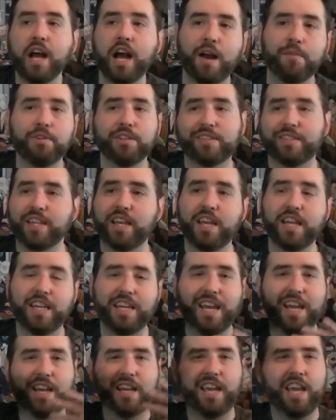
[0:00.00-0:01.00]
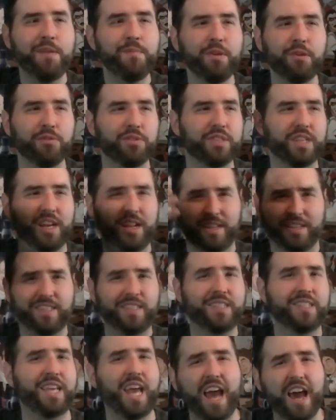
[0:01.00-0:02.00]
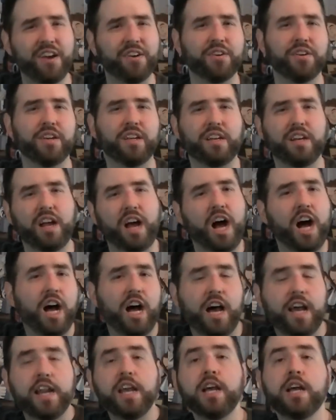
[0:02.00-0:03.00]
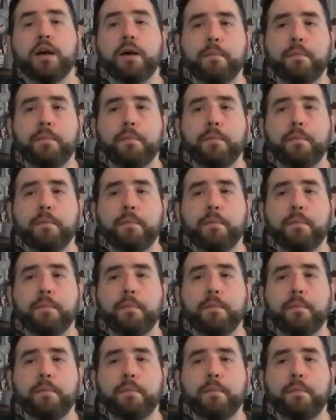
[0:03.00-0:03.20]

I'm just saying, ga gaming was kind of scattered and odd.